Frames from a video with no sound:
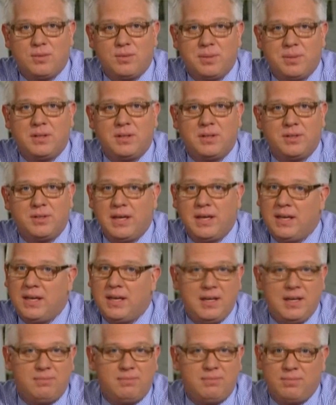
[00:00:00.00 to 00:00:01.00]
build
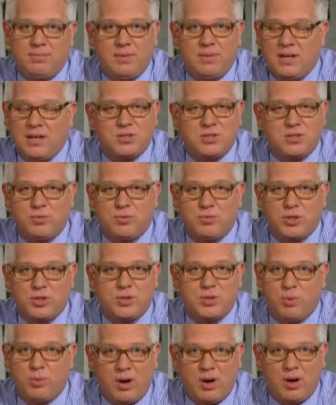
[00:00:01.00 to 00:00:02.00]
any house of
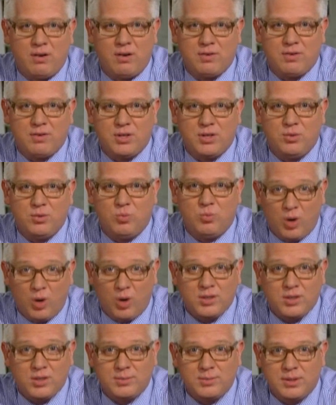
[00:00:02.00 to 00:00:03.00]
worship wherever you
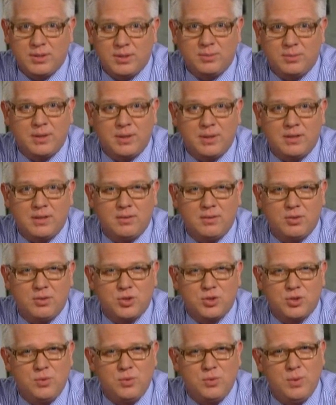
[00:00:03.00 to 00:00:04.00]
want to build, but
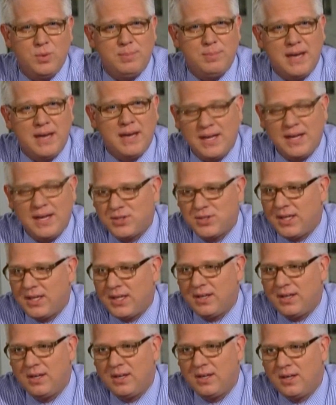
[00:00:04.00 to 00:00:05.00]
shouldn't we be
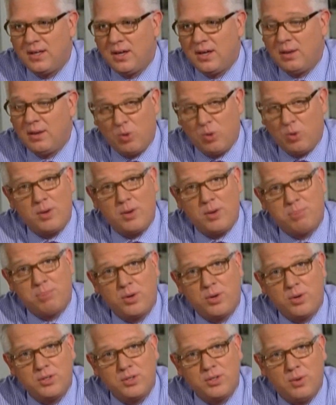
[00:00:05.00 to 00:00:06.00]
asking a more
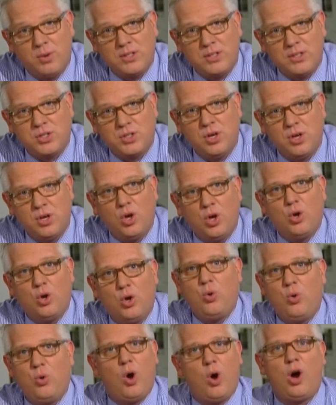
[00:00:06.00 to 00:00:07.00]
important question?
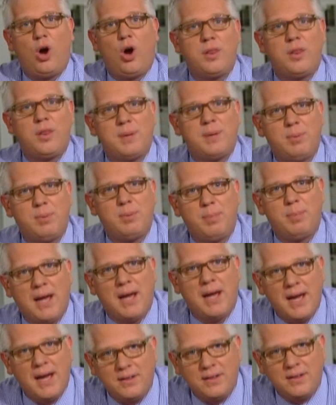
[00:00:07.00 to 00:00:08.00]
Who are the people
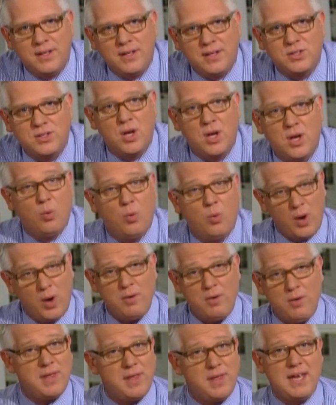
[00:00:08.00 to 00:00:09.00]
behind this? Where
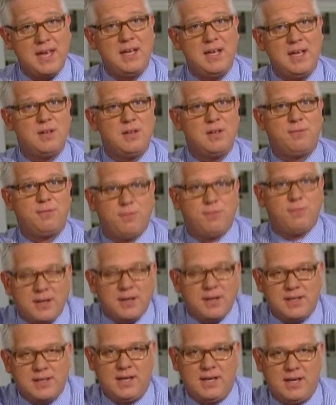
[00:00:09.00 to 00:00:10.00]
are they getting the
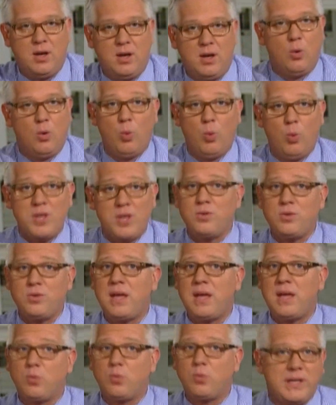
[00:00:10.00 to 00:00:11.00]
funding? What do
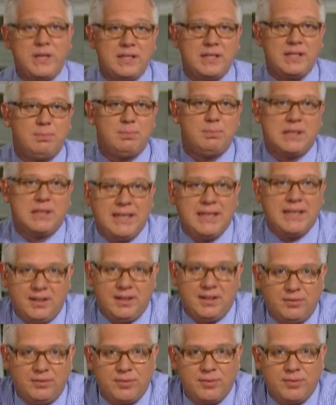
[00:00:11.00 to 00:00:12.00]
they really
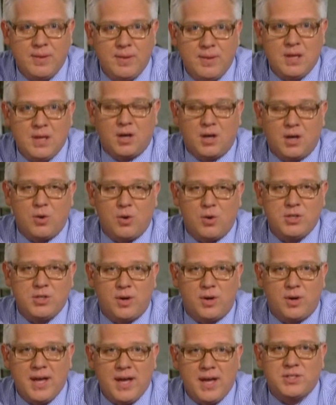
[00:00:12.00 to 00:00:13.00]
believe? According to
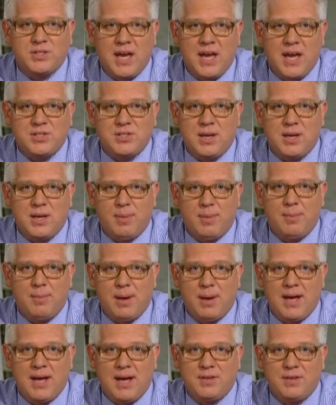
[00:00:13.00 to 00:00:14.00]
our next guest, the imam
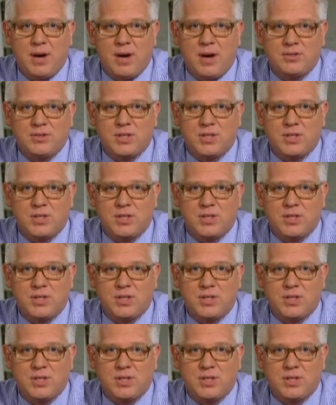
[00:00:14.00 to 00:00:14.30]
behind the Ground